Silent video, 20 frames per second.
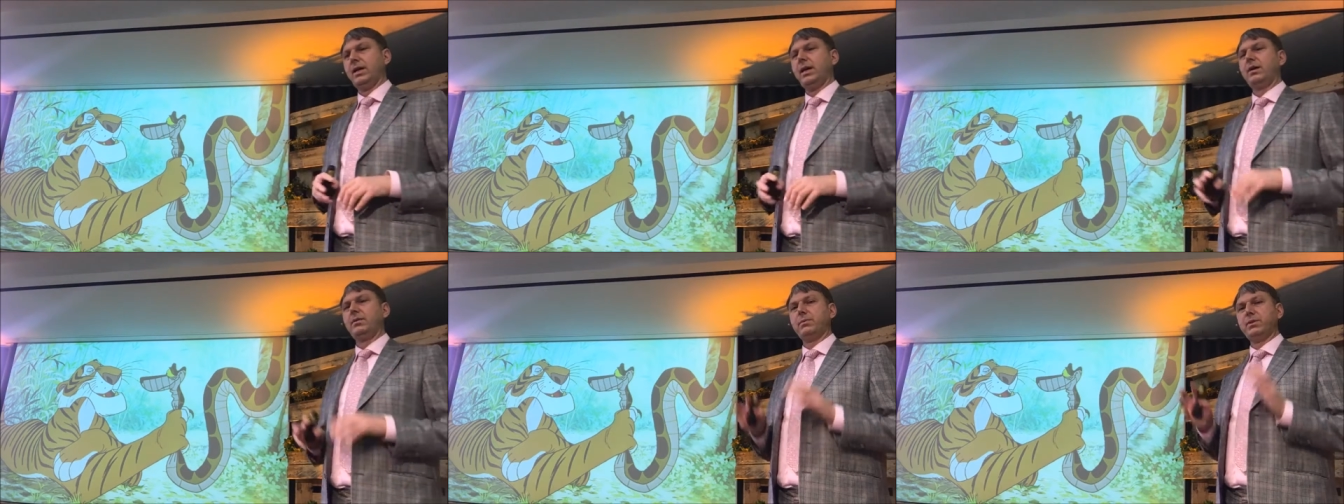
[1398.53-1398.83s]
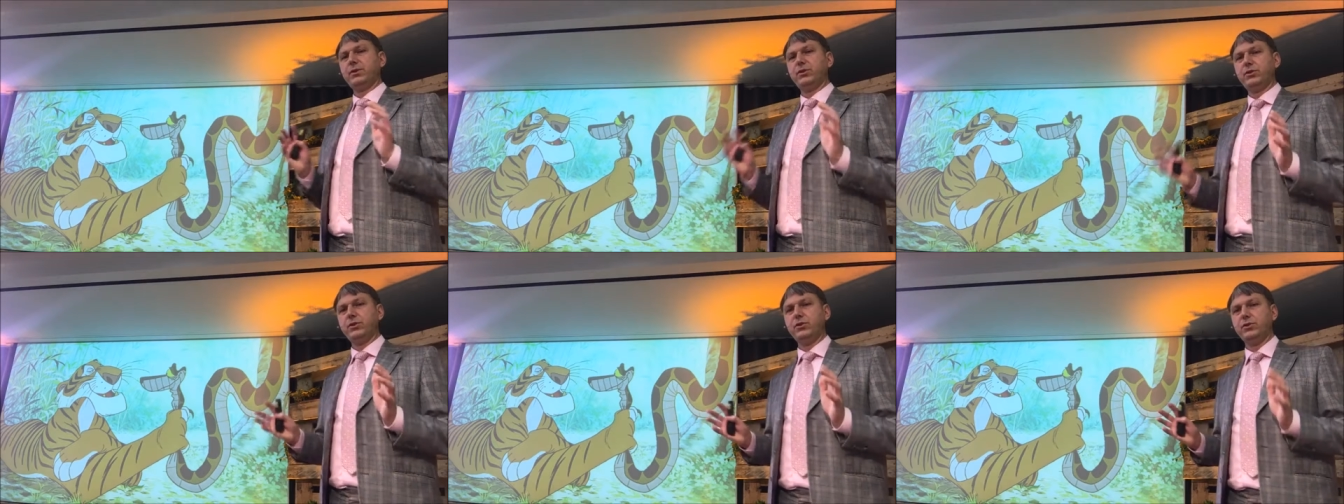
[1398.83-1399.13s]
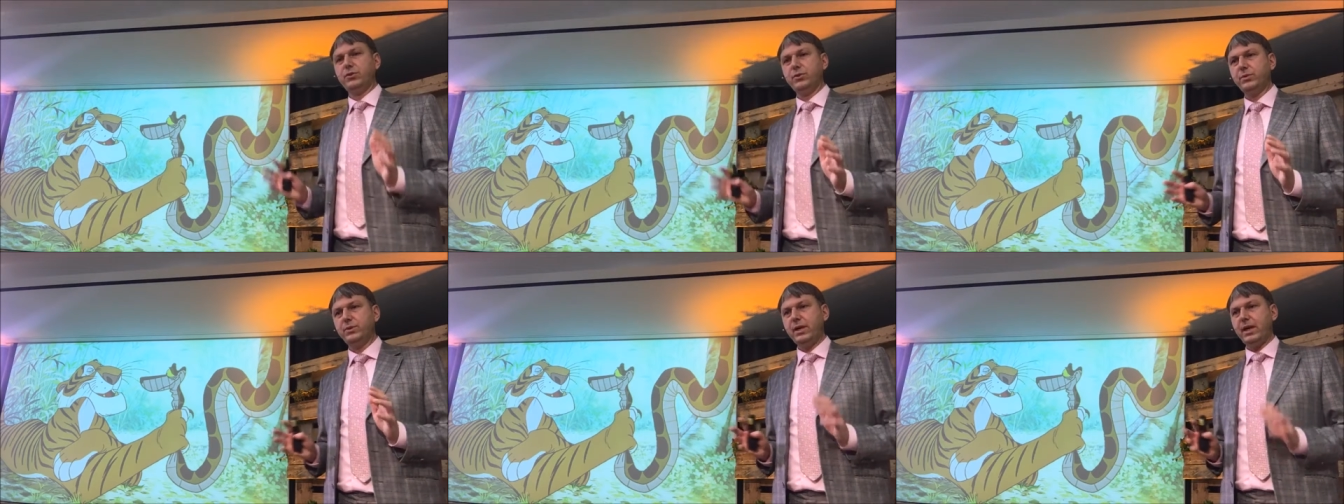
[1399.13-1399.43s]
and we
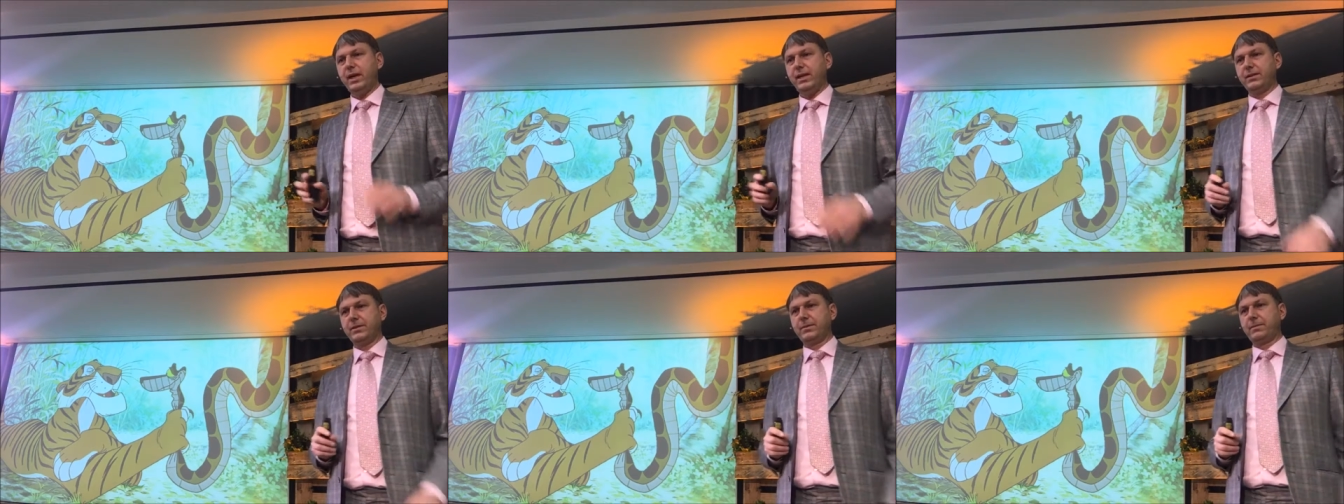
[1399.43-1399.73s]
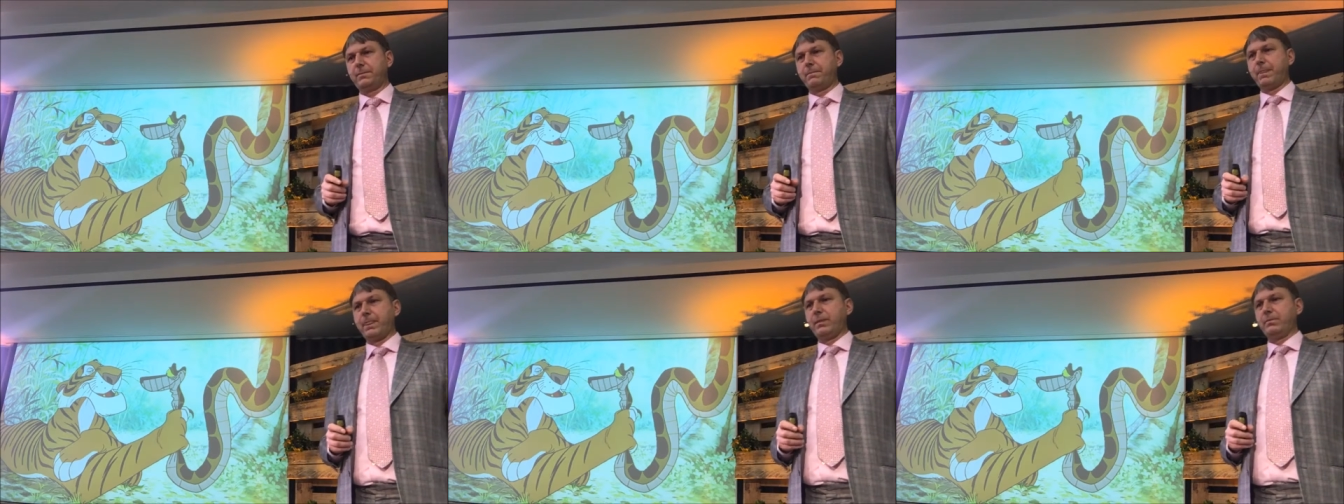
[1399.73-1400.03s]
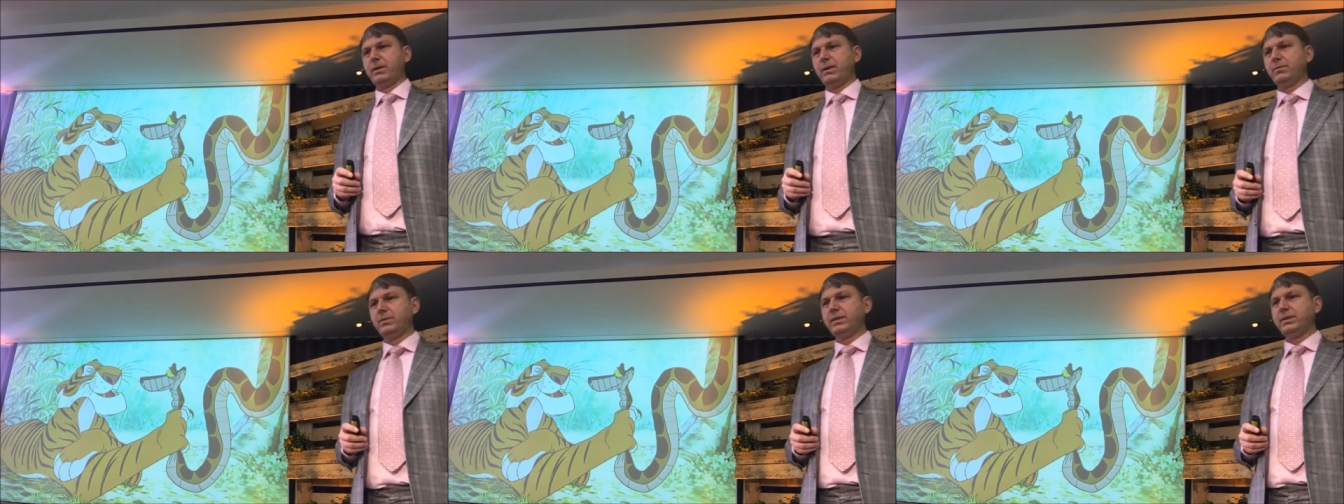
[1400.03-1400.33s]
should do that,
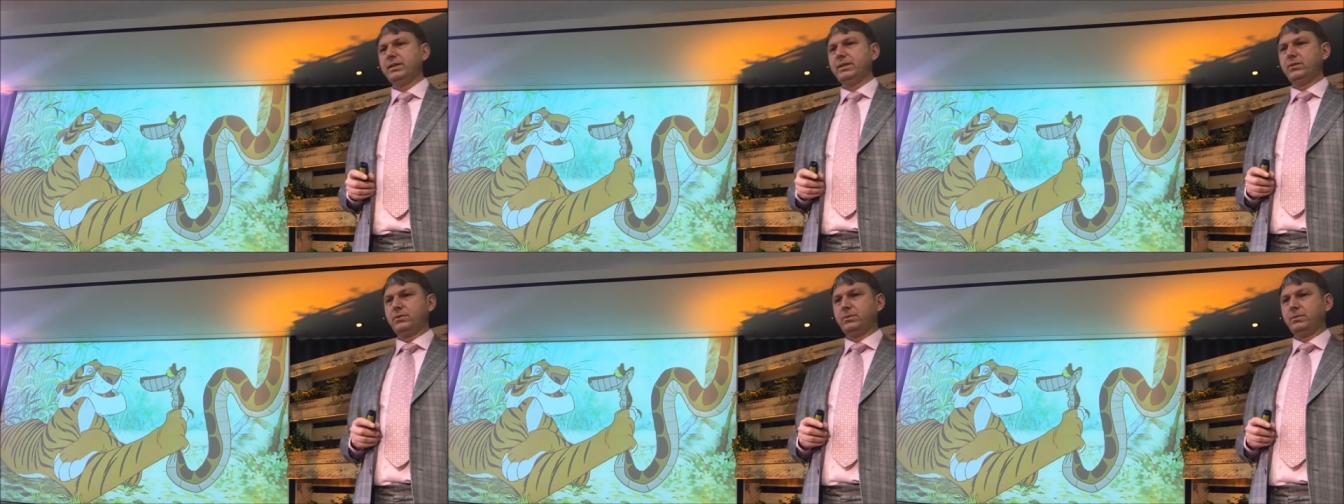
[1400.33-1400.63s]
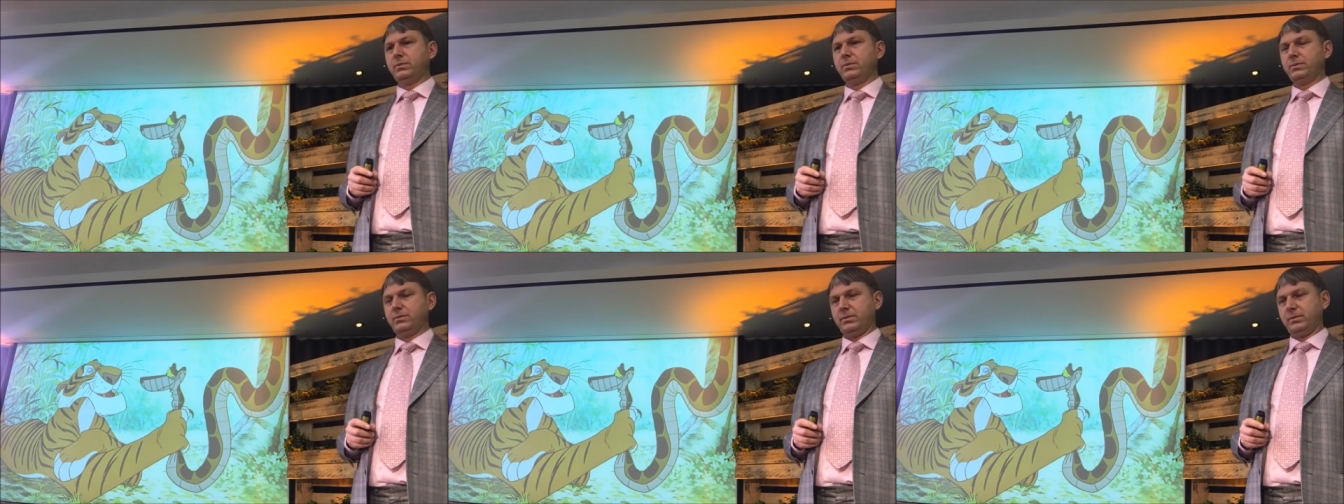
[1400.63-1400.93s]
but we need to